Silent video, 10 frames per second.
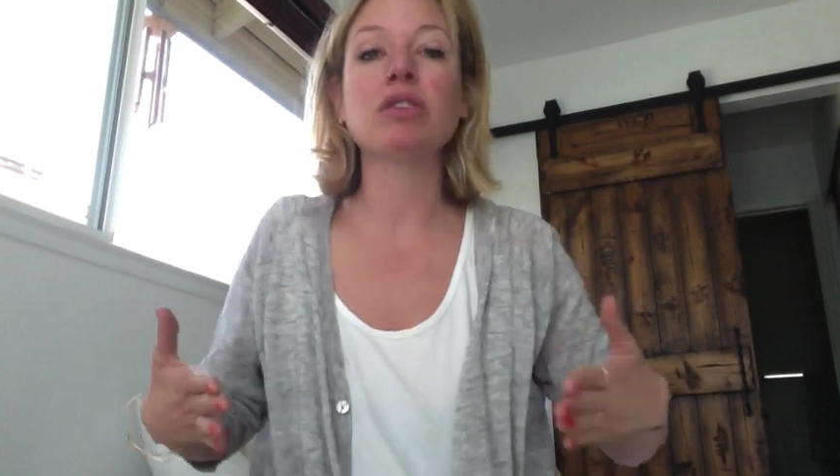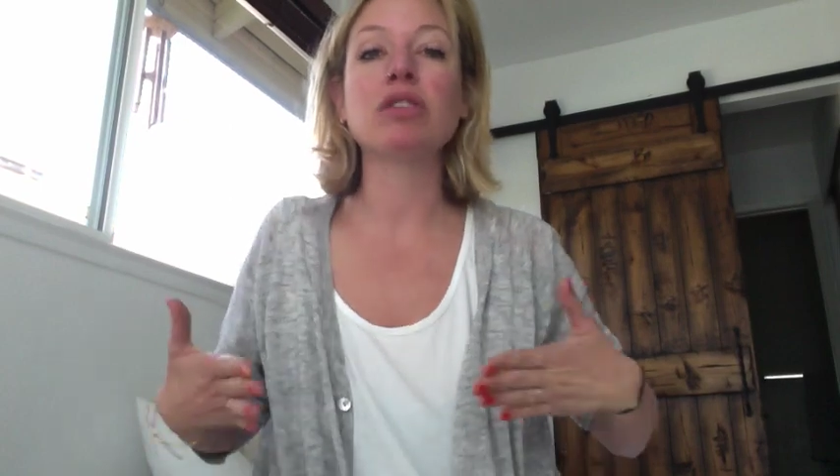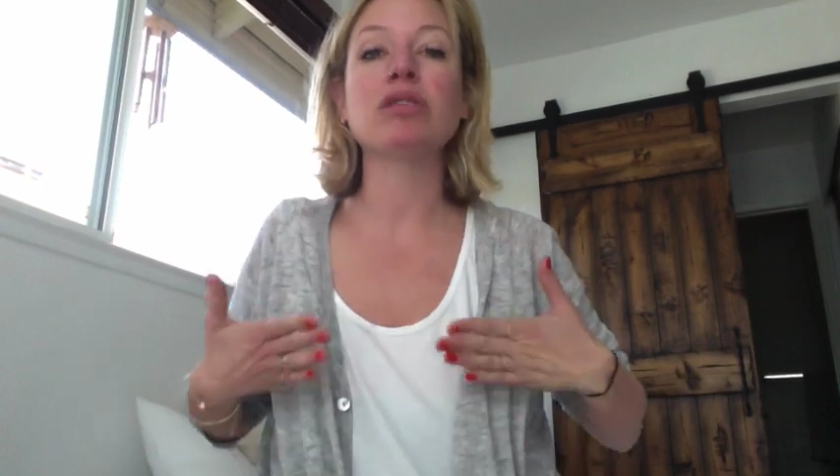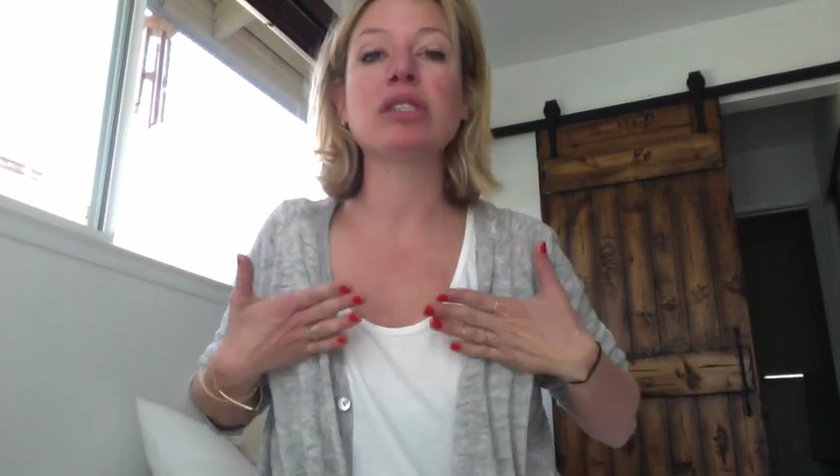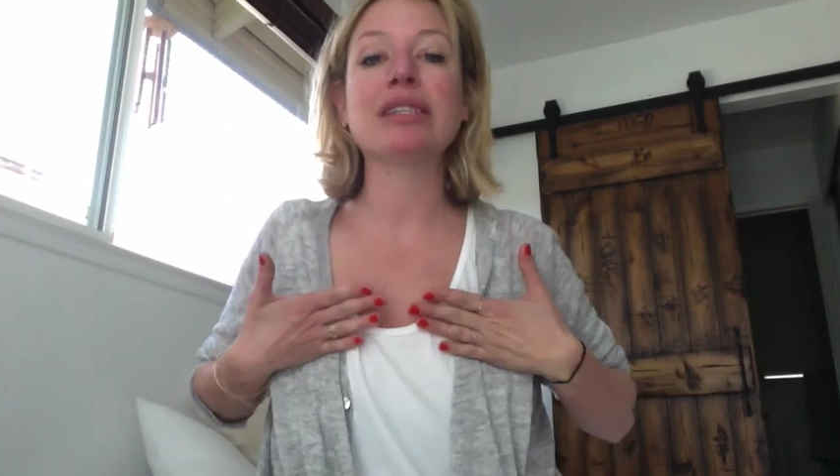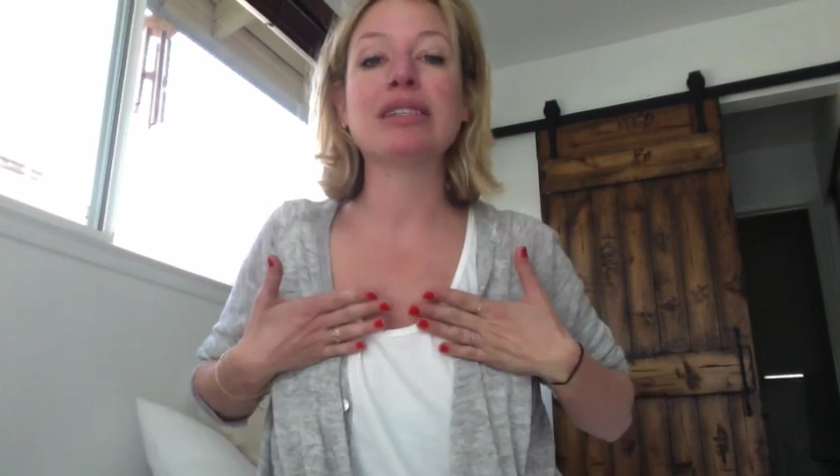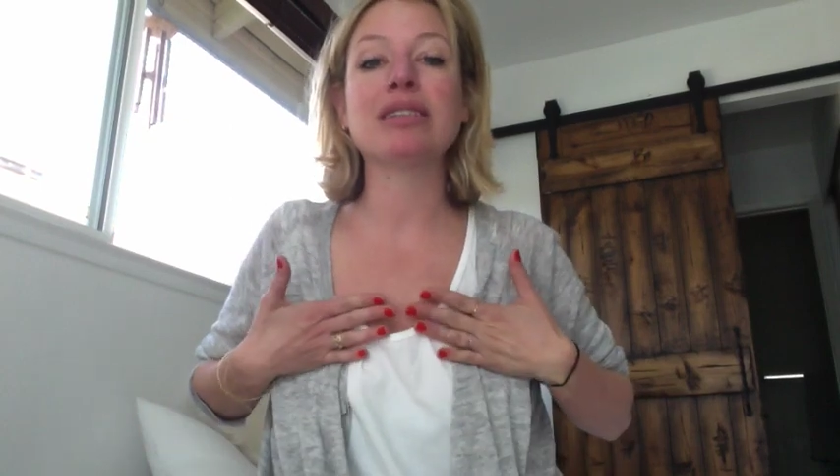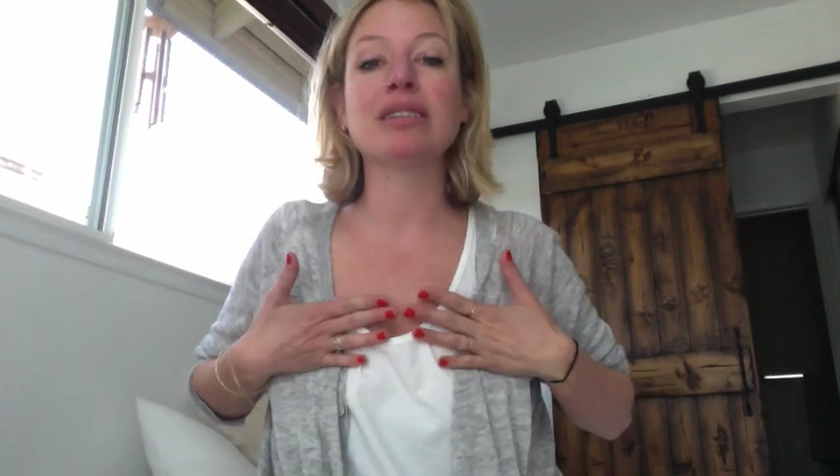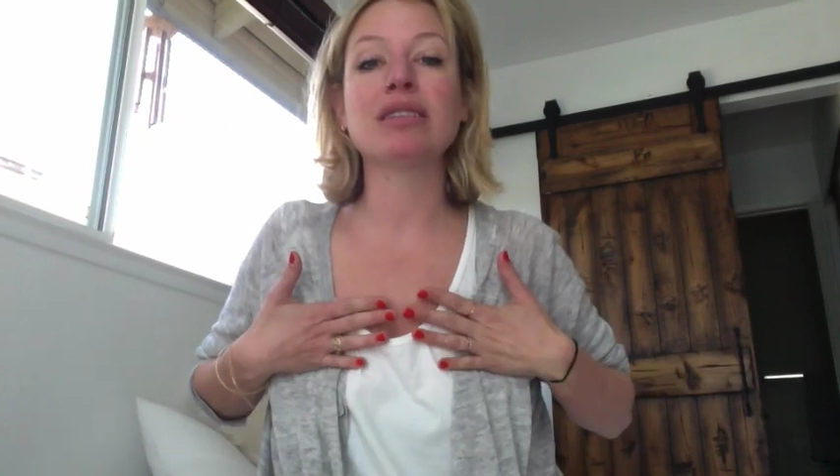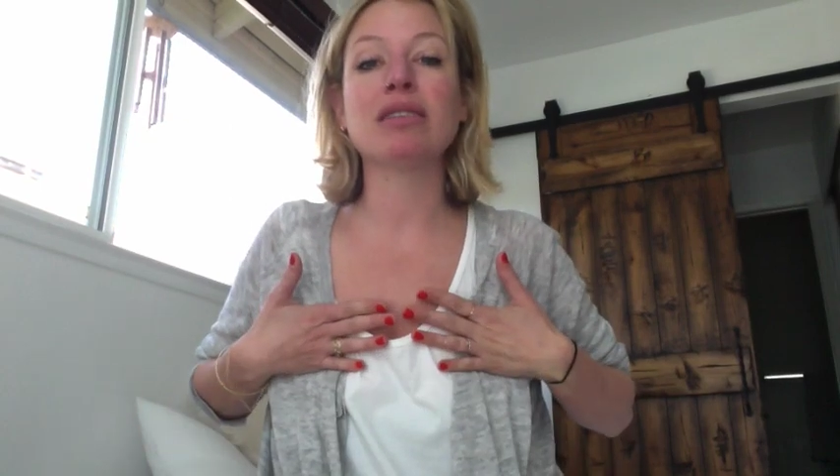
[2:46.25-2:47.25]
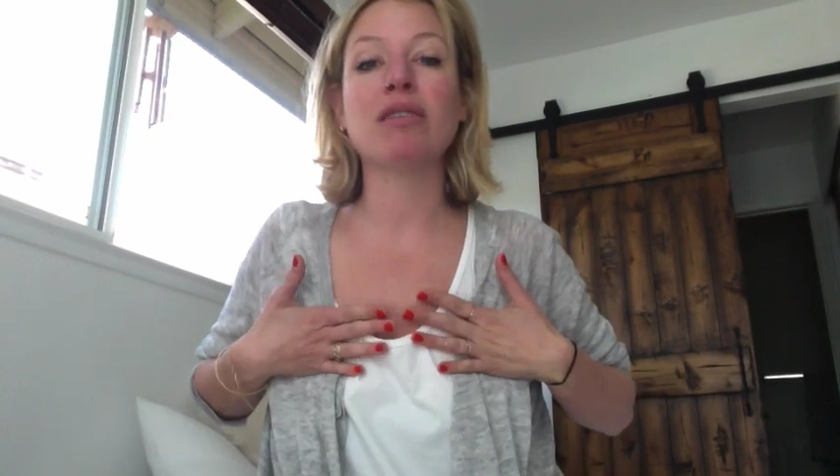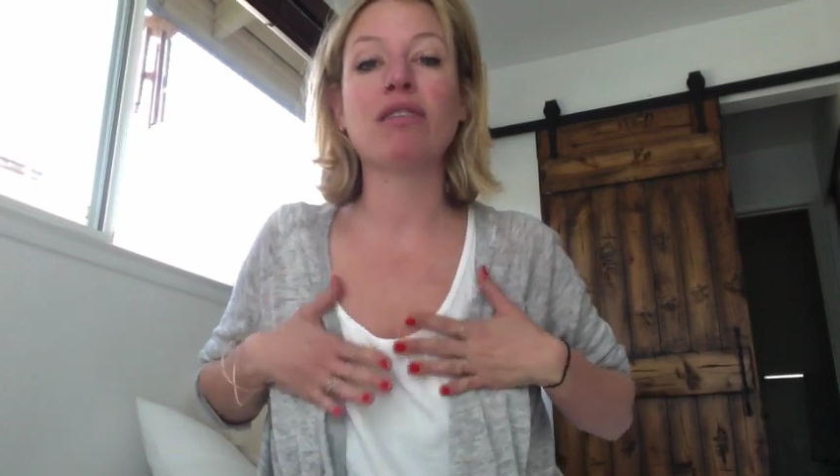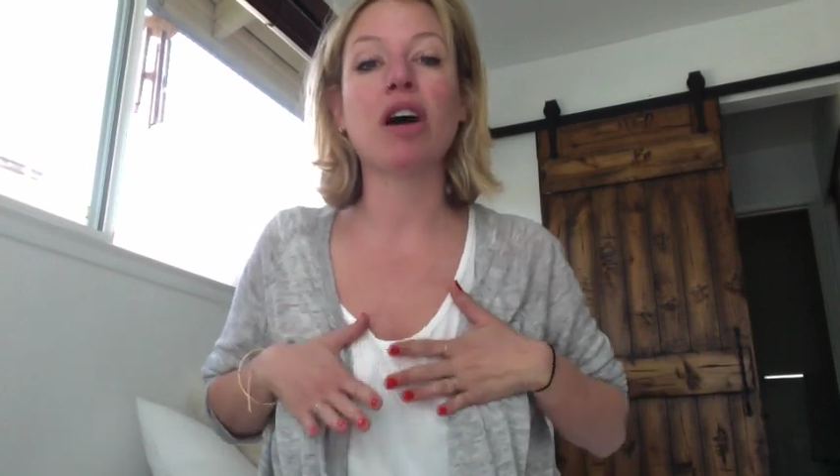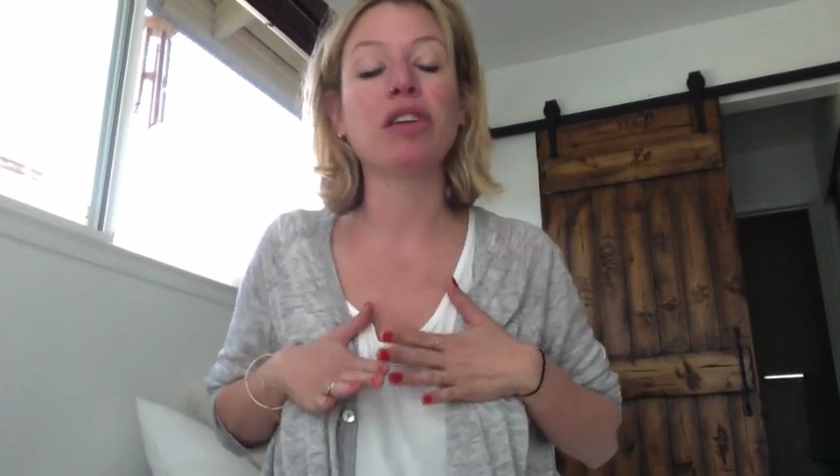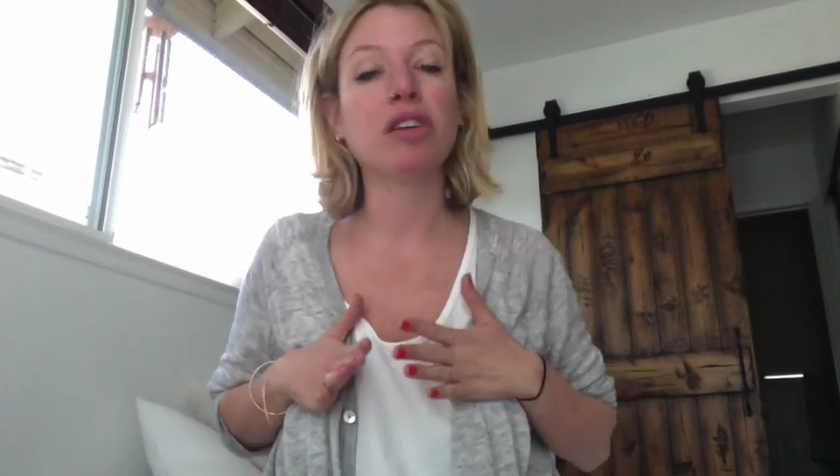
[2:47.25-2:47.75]
reduces
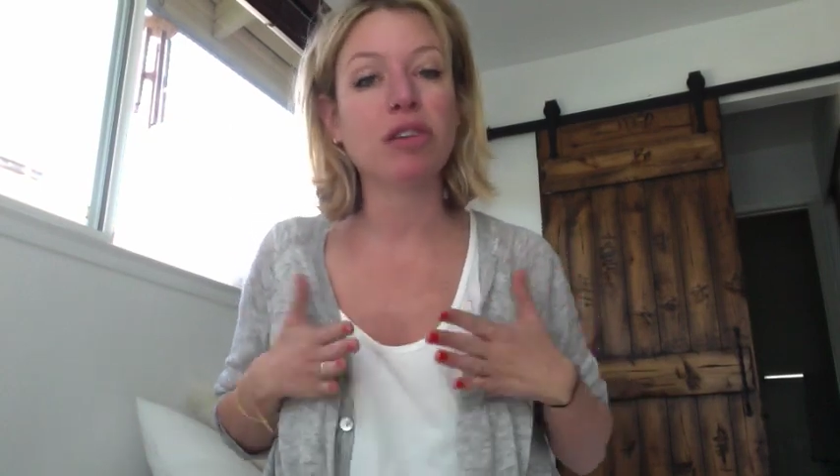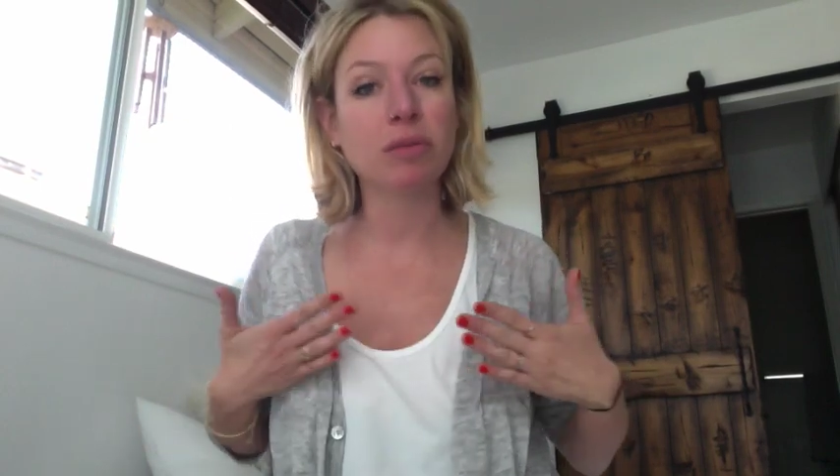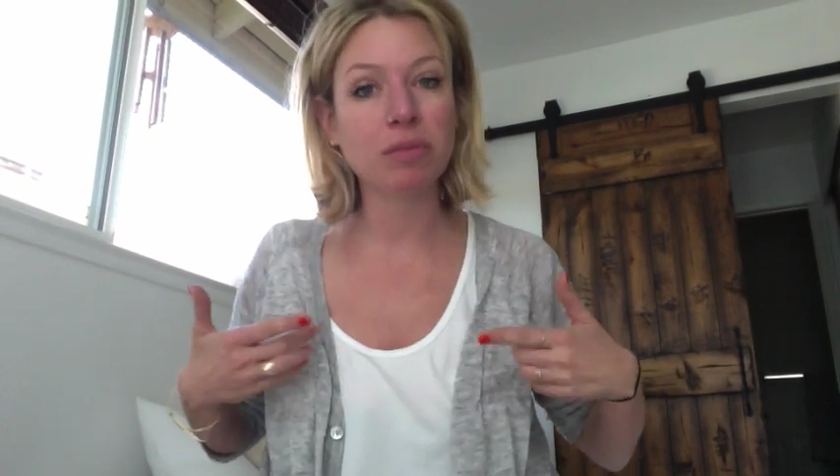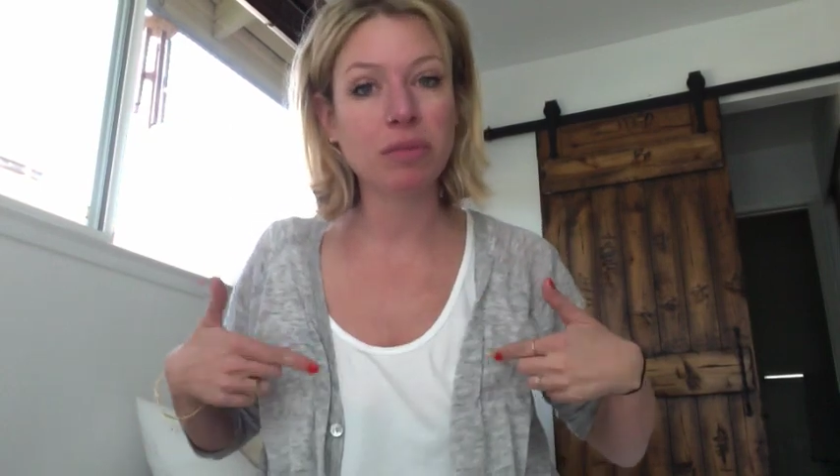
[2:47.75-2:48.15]
volume